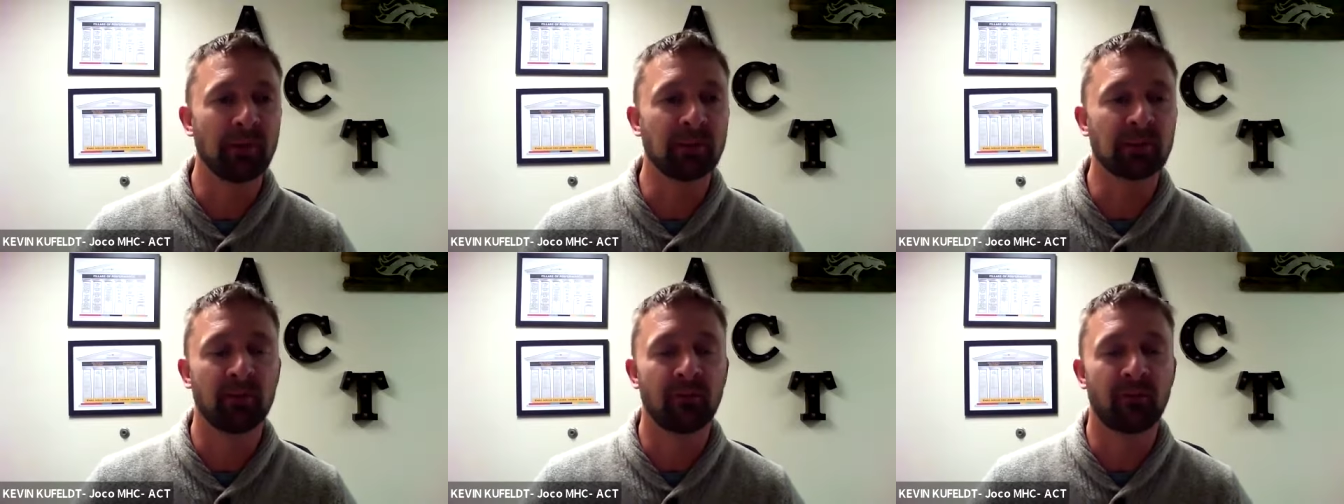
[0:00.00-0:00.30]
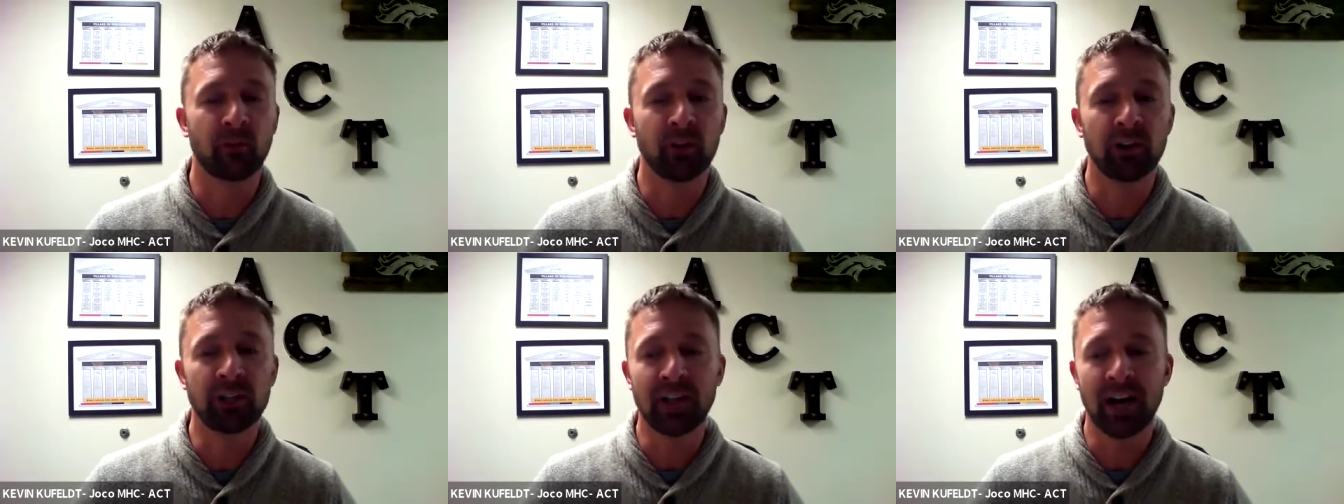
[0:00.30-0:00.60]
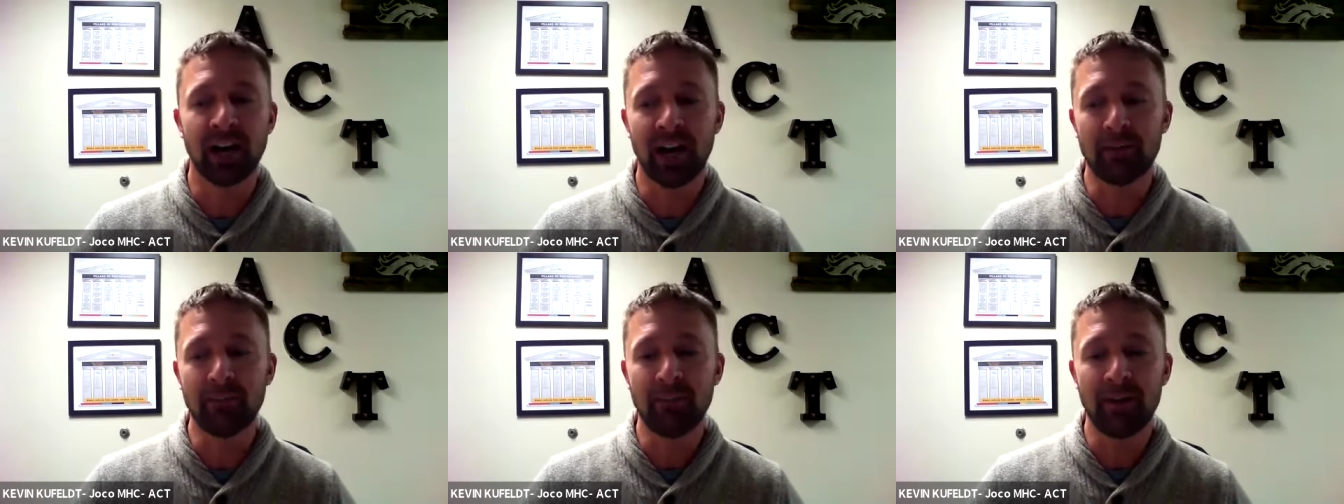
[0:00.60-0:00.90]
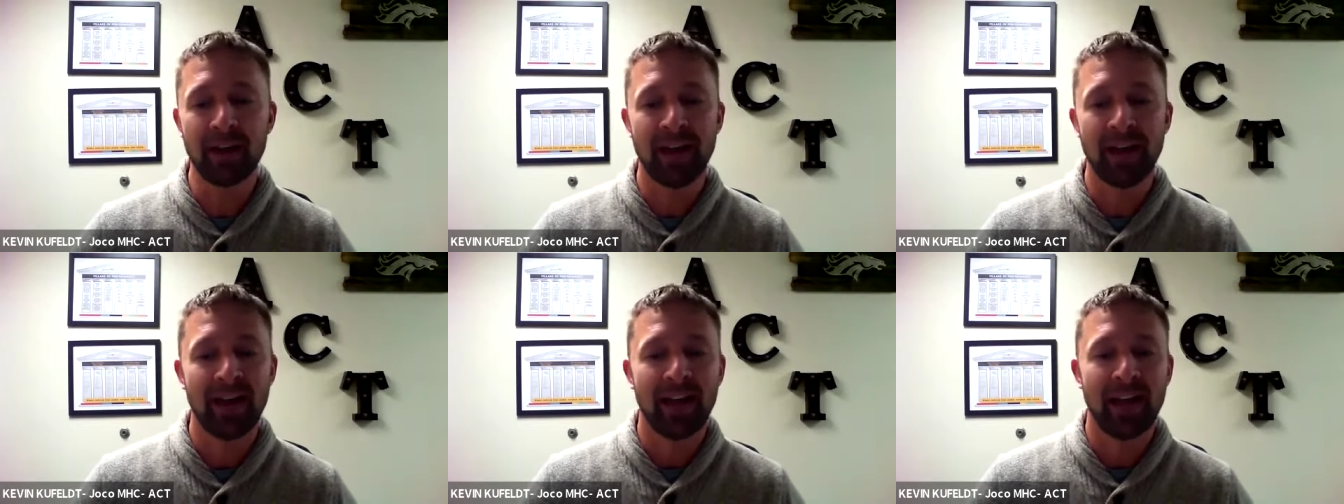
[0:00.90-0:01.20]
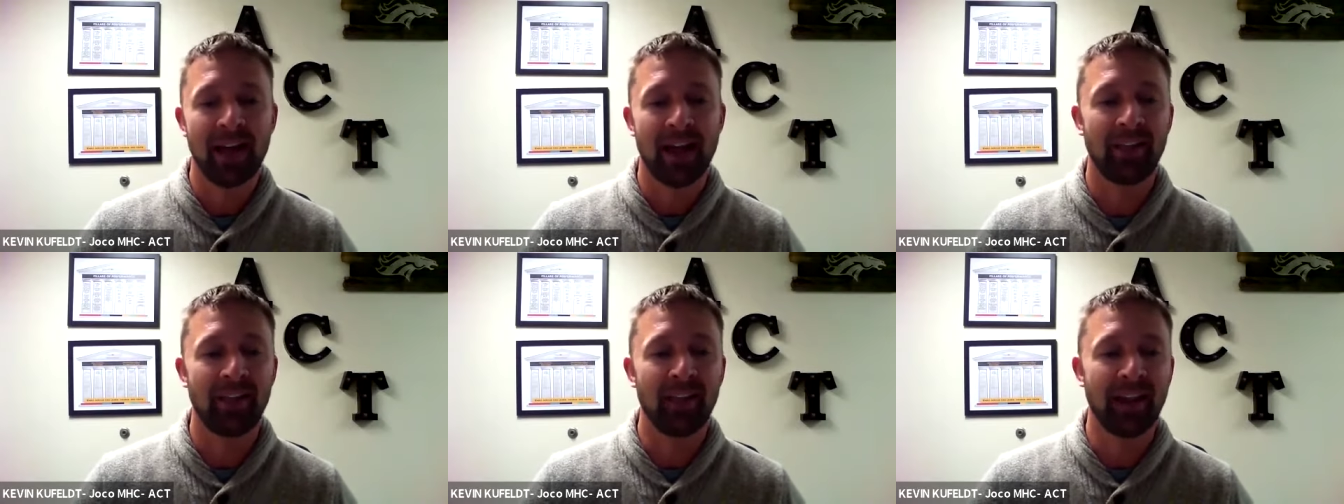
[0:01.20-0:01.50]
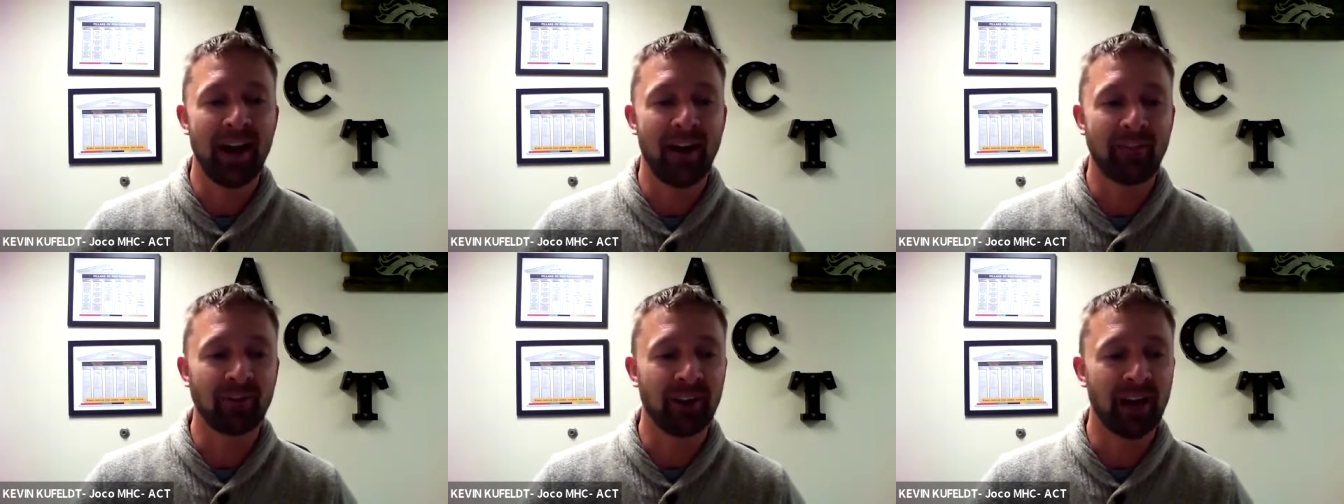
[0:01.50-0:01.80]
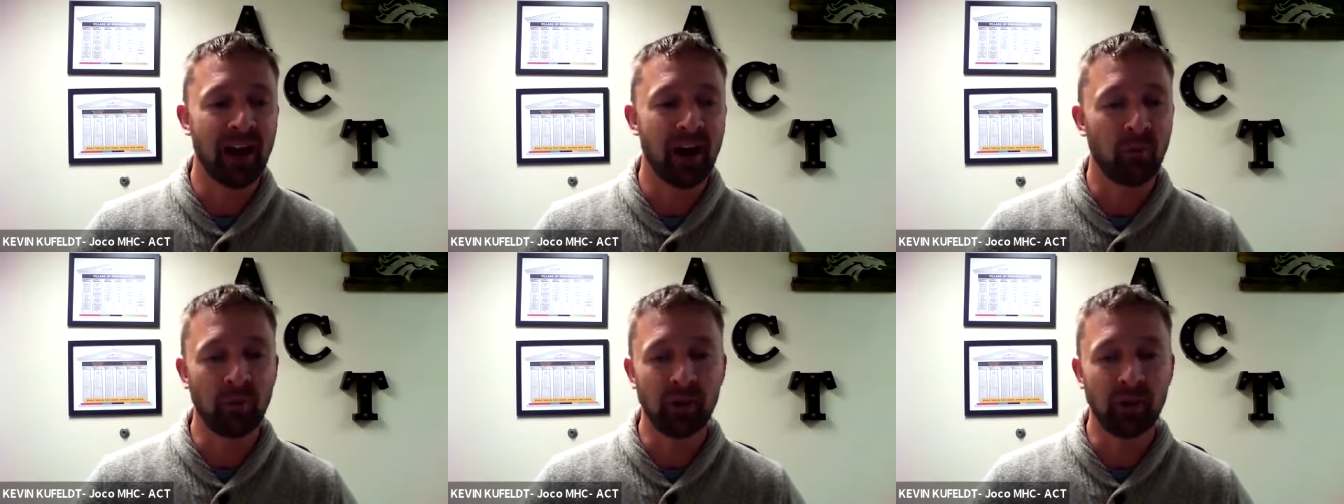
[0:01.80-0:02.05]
and some free time. And then after that,